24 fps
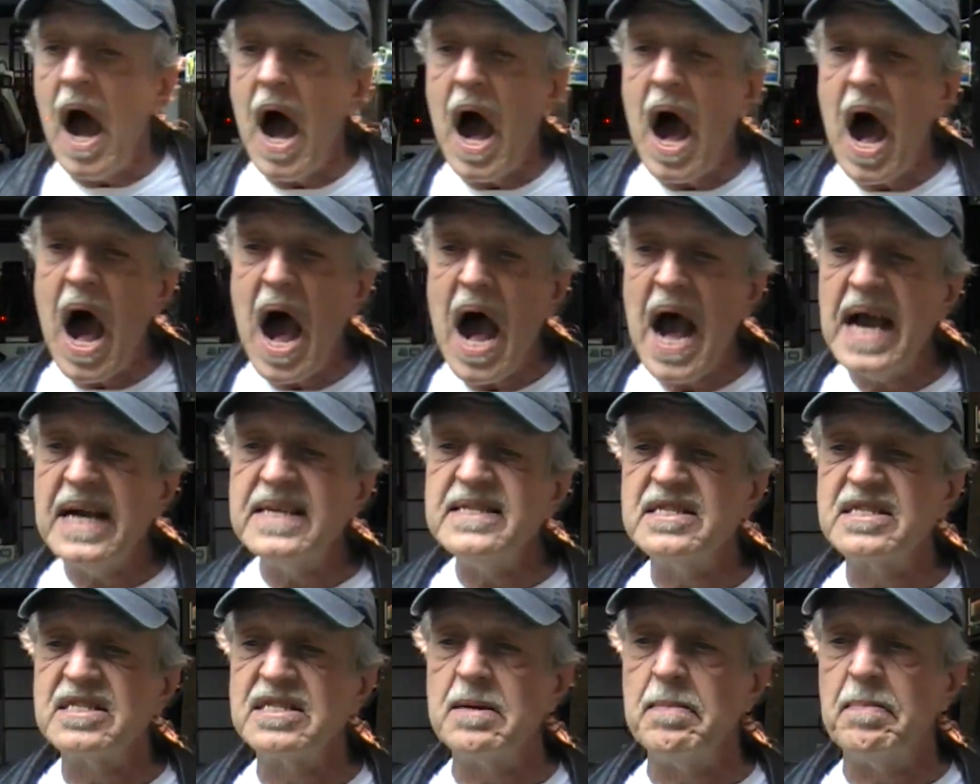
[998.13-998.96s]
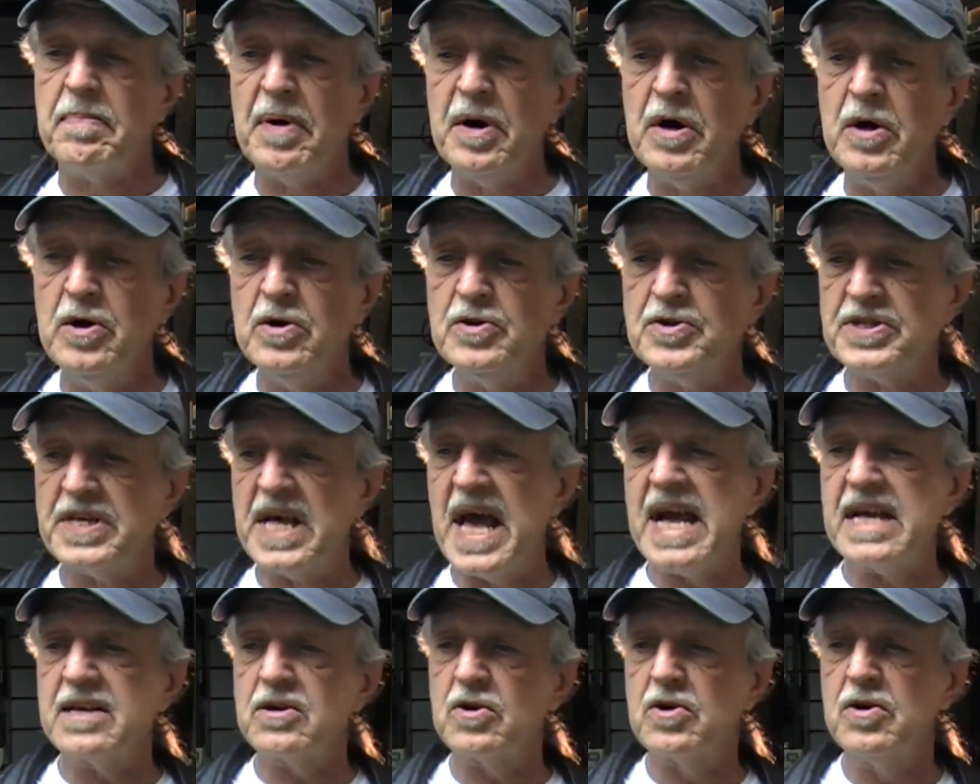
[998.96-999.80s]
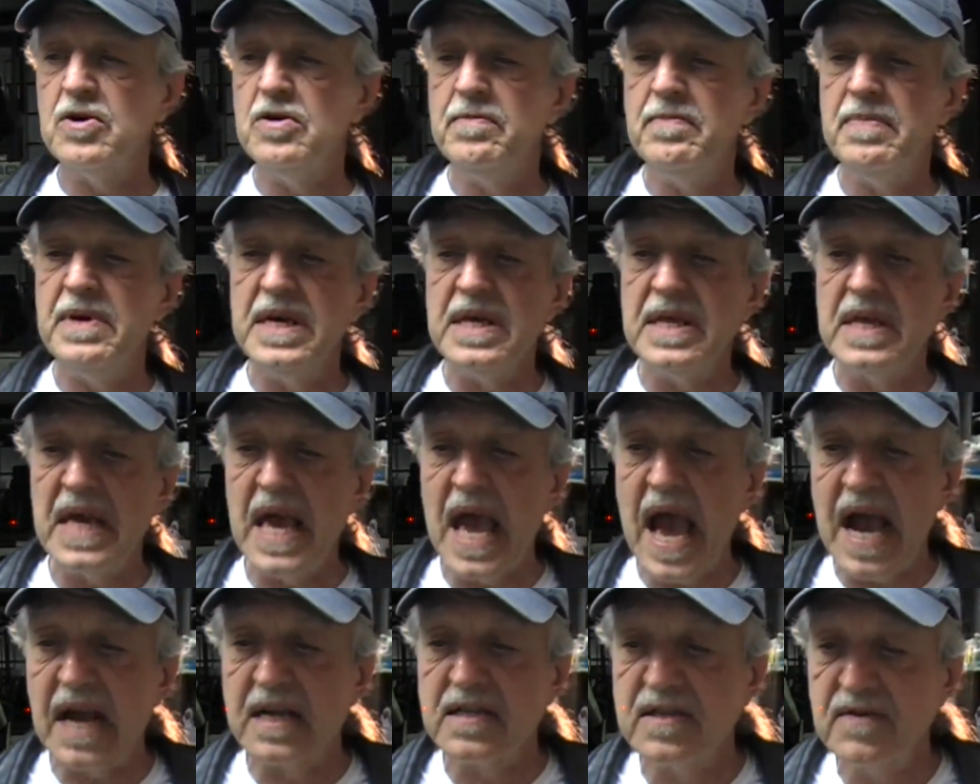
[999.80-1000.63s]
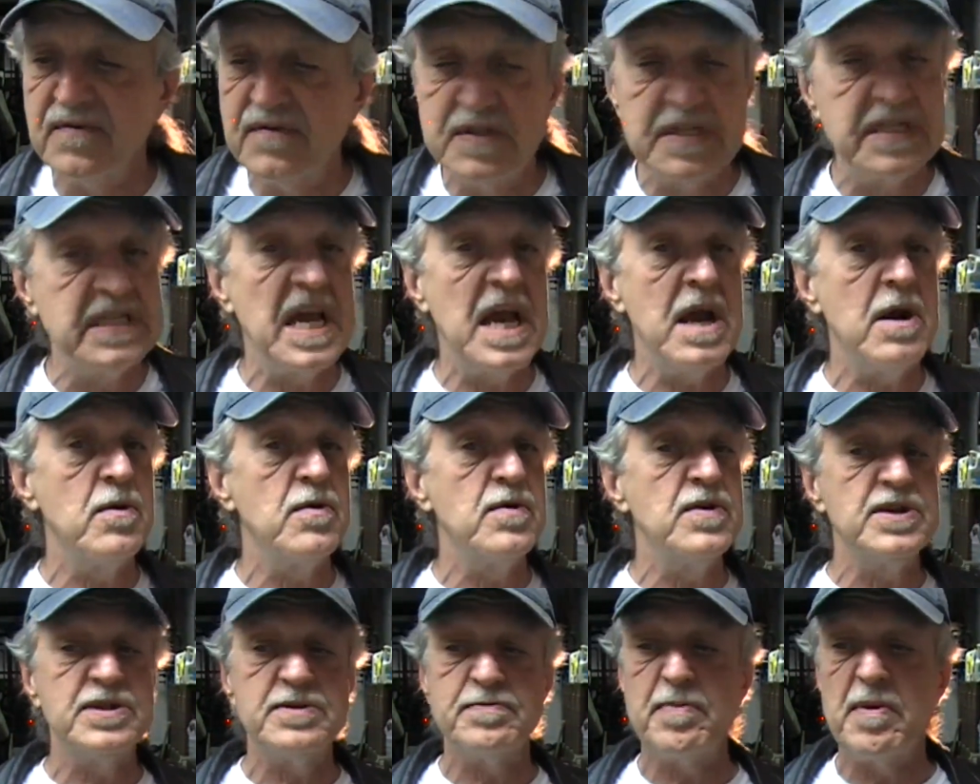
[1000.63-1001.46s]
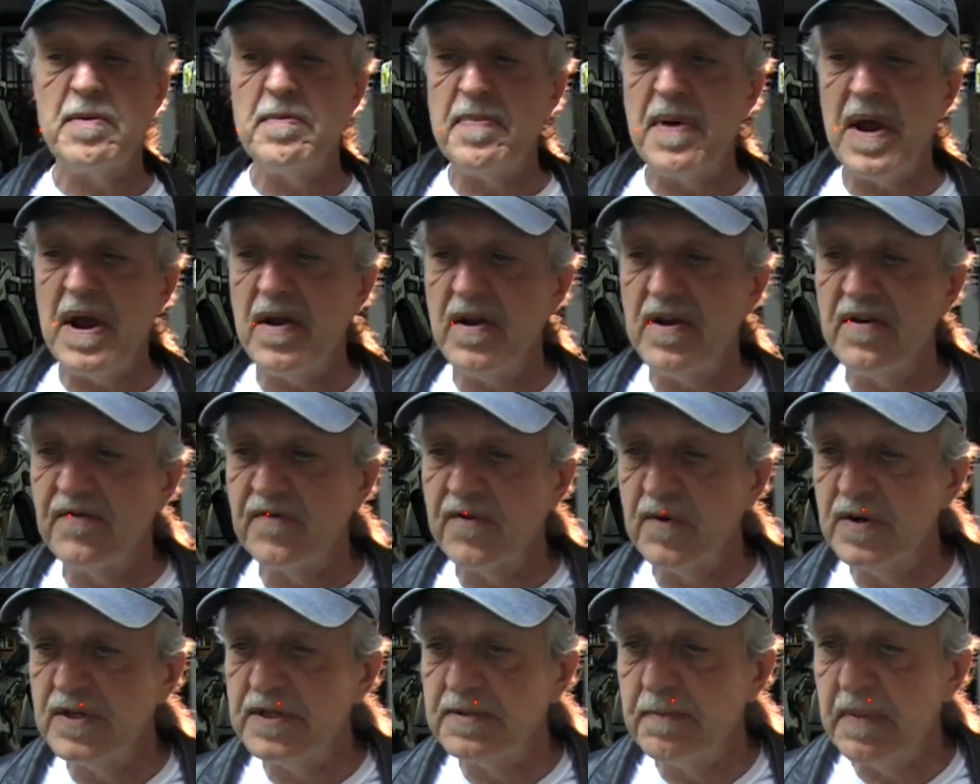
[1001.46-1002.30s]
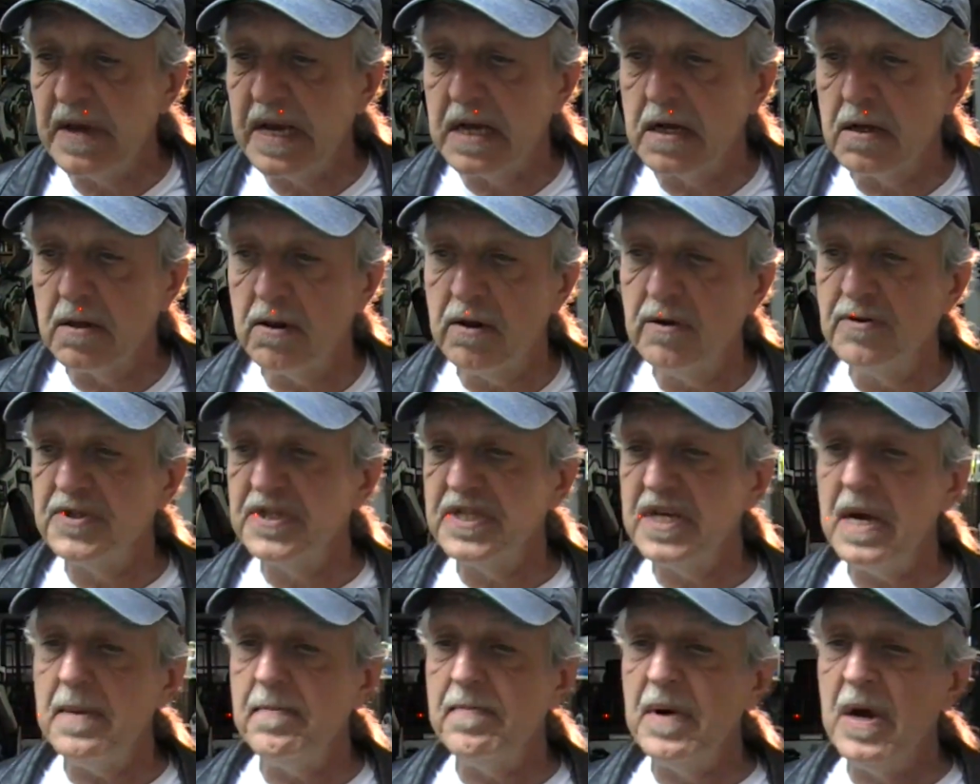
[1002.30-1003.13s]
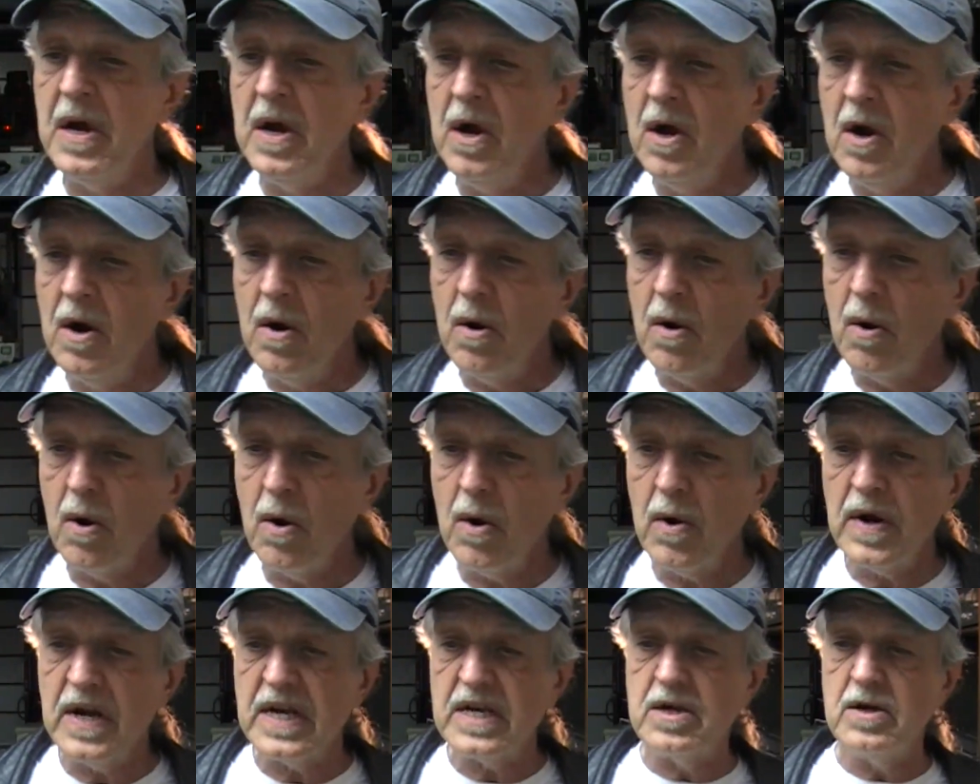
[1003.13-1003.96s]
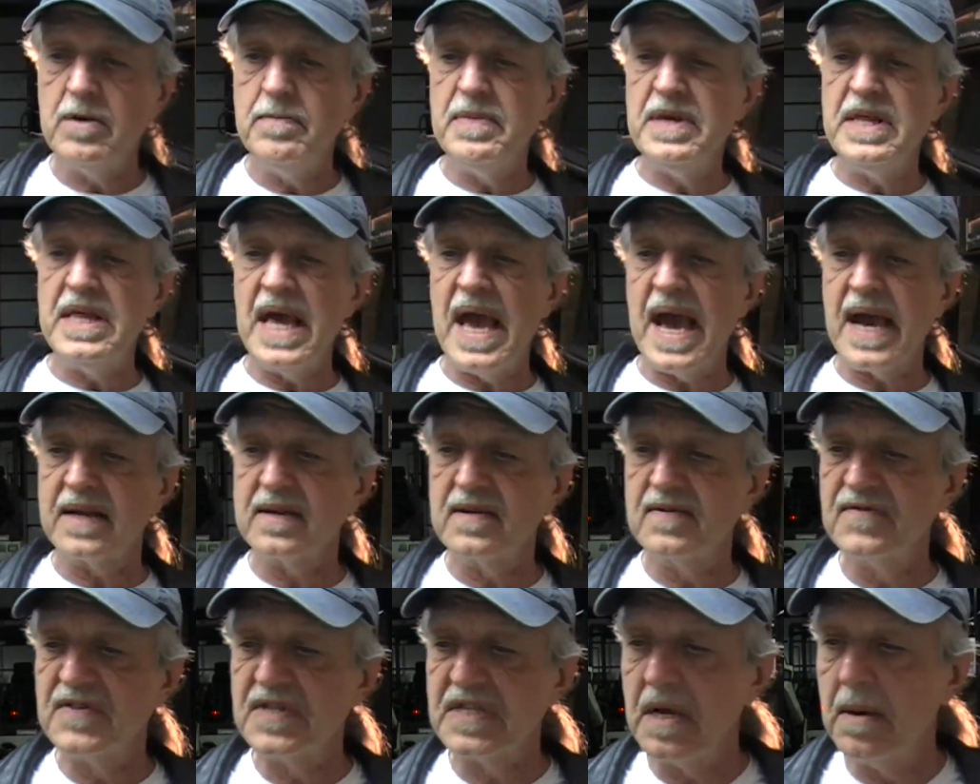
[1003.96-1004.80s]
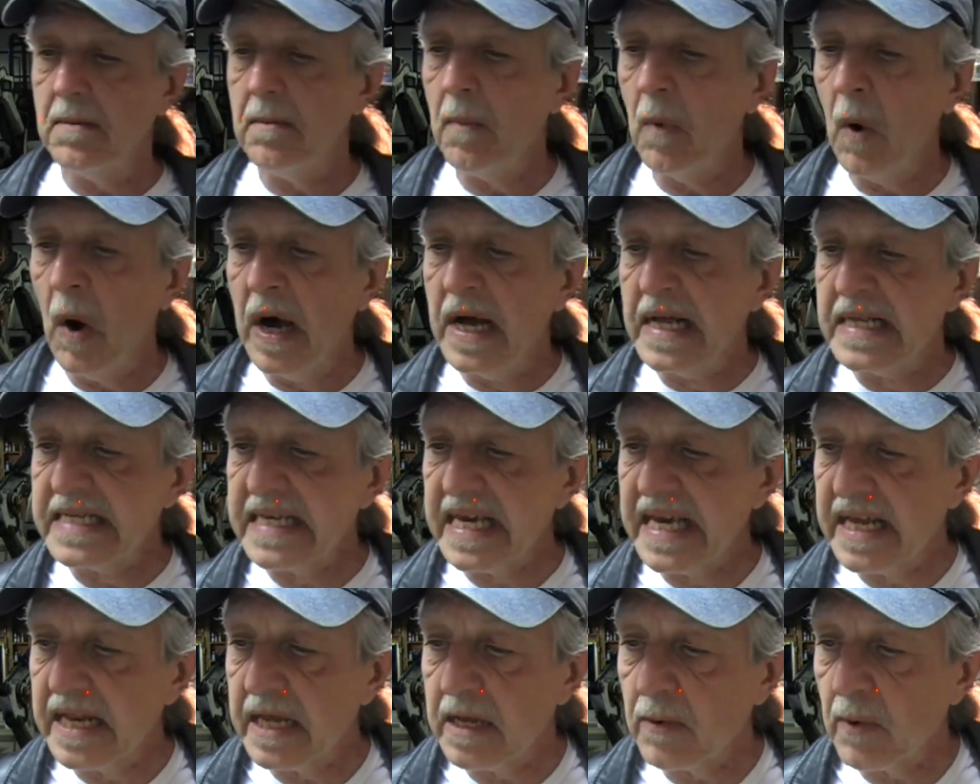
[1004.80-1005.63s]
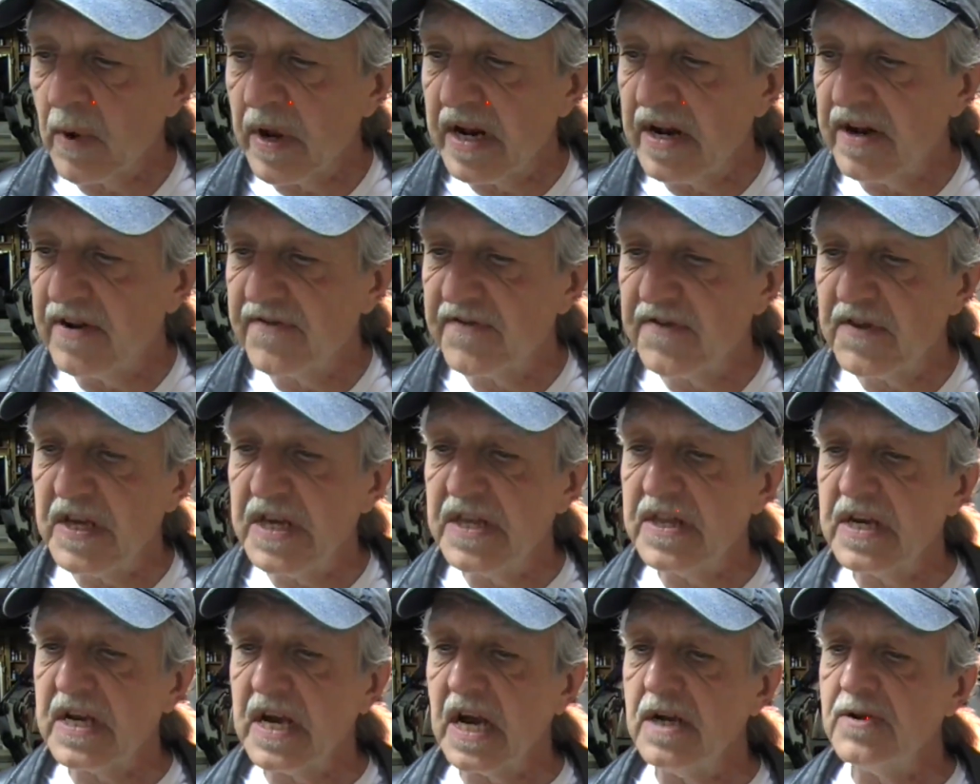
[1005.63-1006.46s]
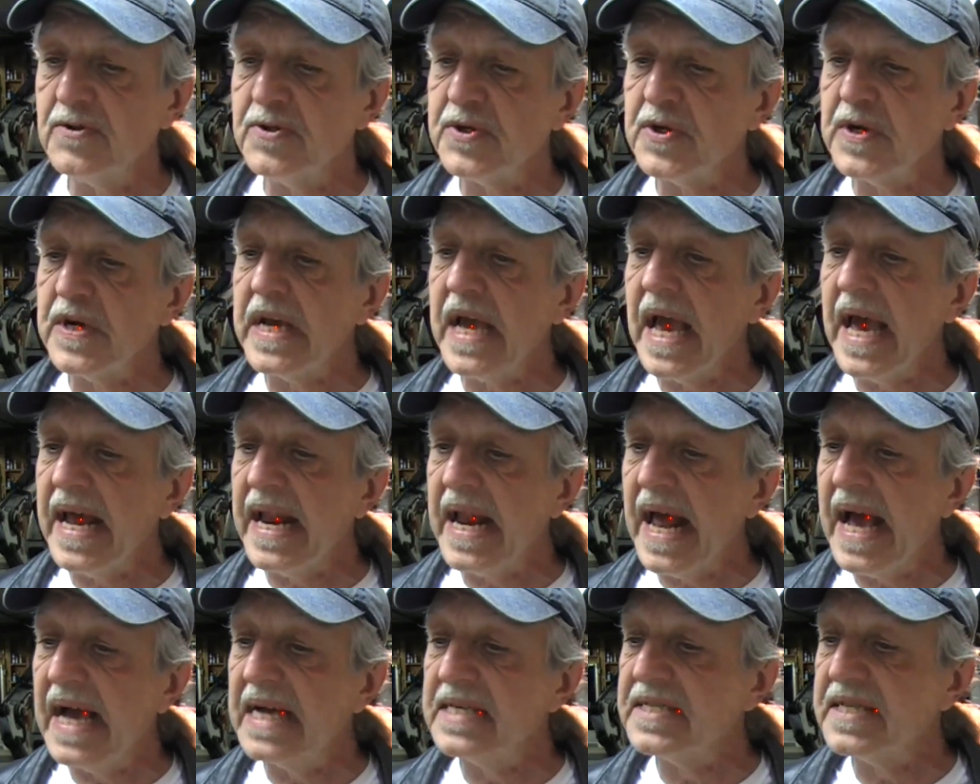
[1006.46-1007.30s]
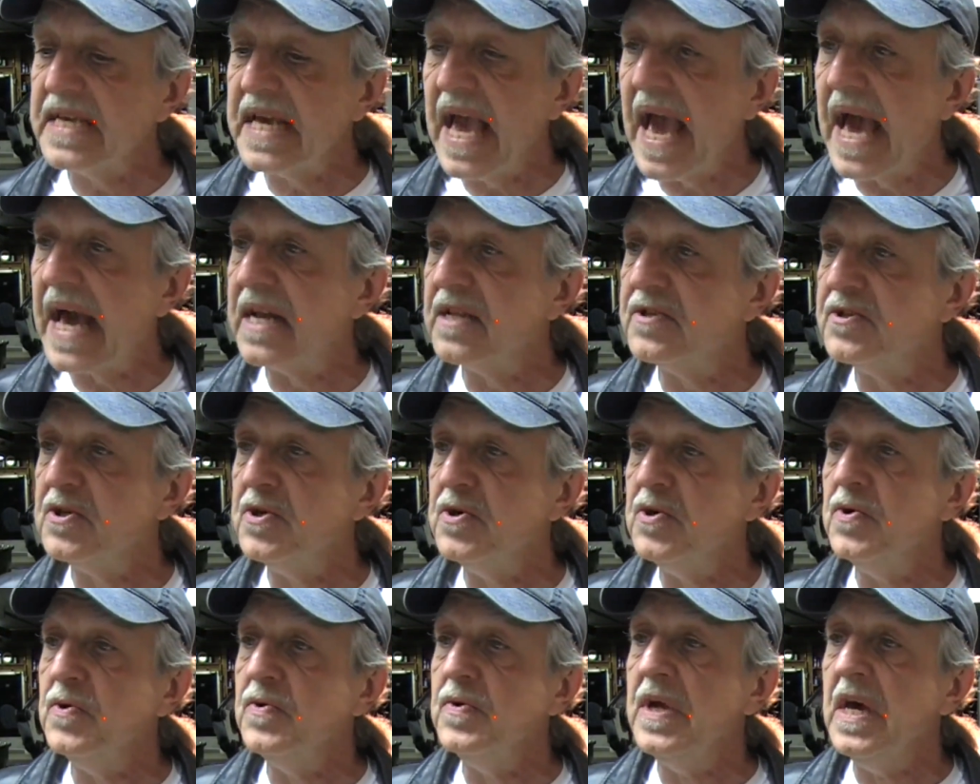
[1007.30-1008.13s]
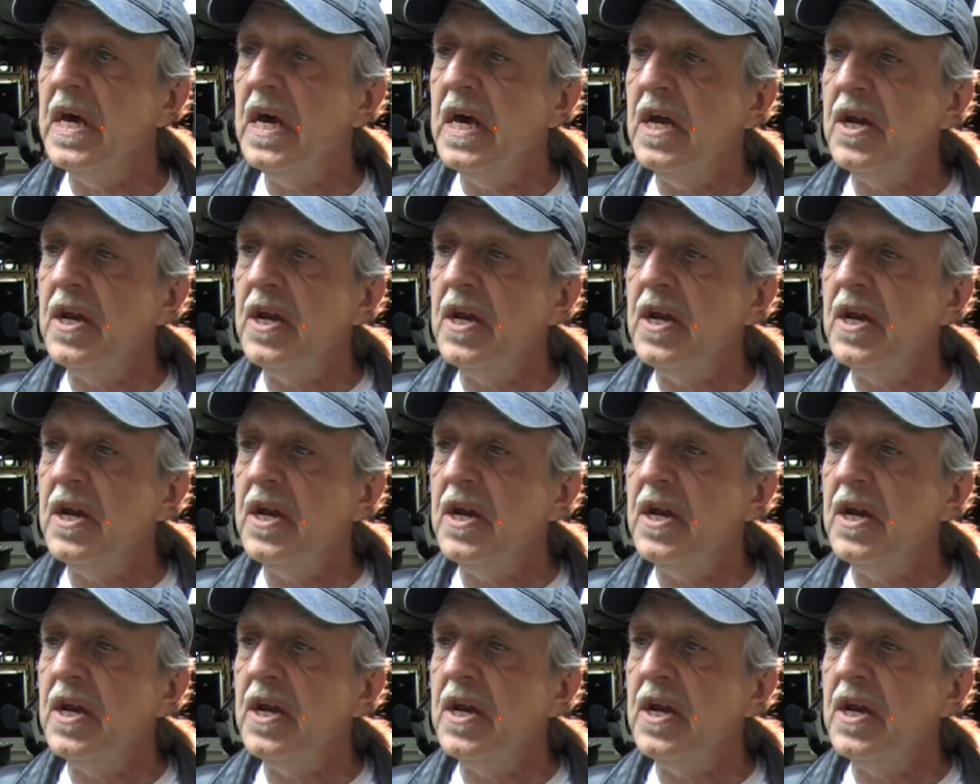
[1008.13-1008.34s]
I suppose that could be the act of a terrorist preparing for his big close up or it could be the act of someone getting ready to flee the country and has the attitude,